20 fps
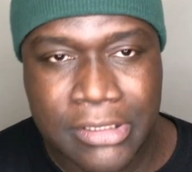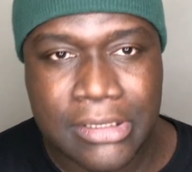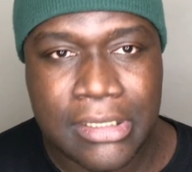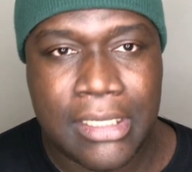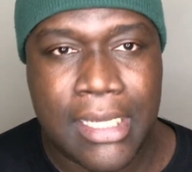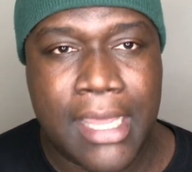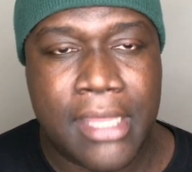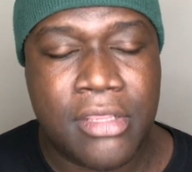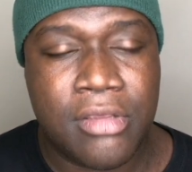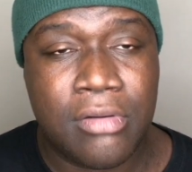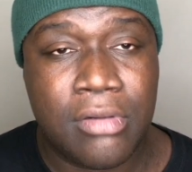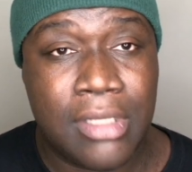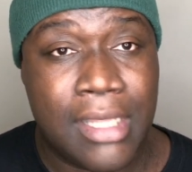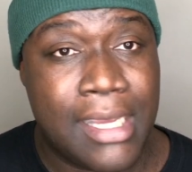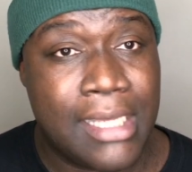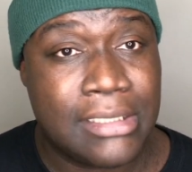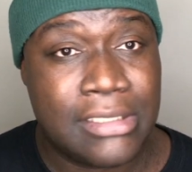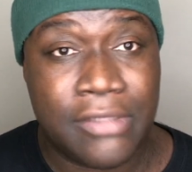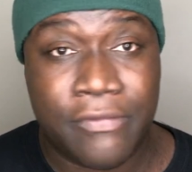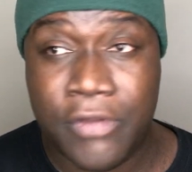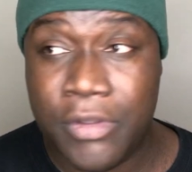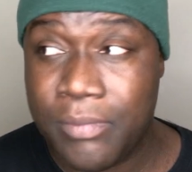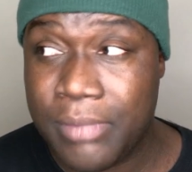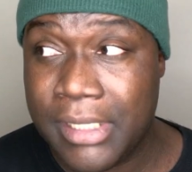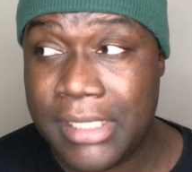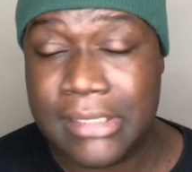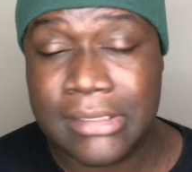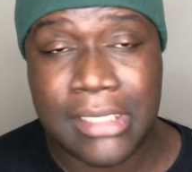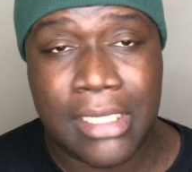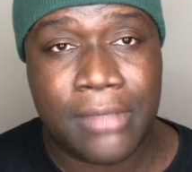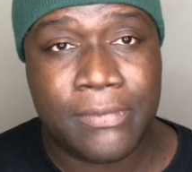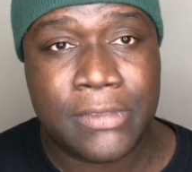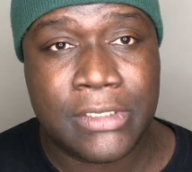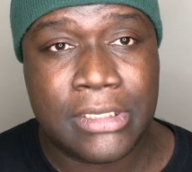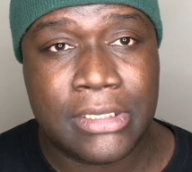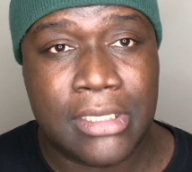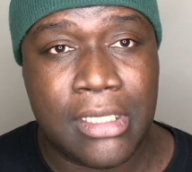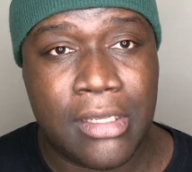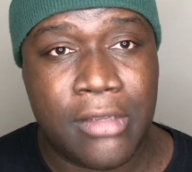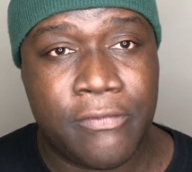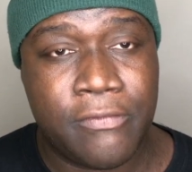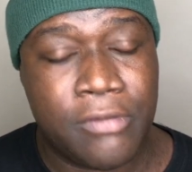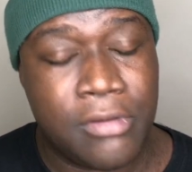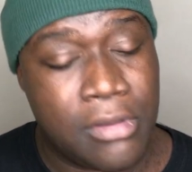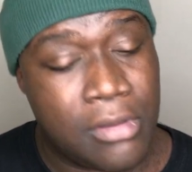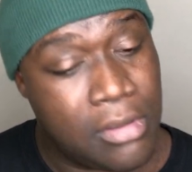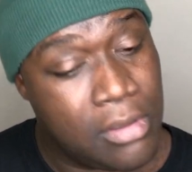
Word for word: see that utilized if he plays up to snuff.